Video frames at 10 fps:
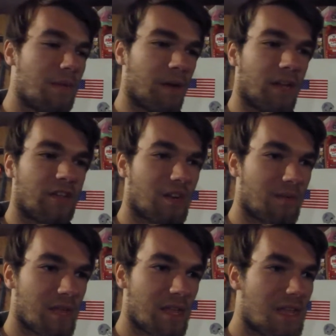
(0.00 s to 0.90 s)
But it's going
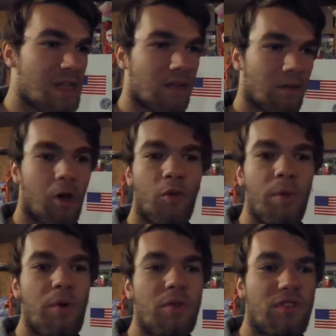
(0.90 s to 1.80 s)
to be low
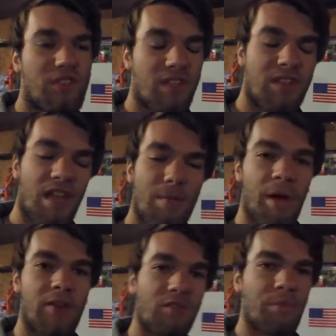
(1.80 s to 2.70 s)
boost, 6 to 8
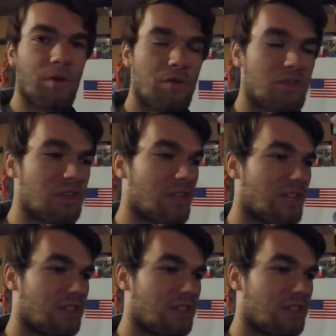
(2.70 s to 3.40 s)
pounds of boost,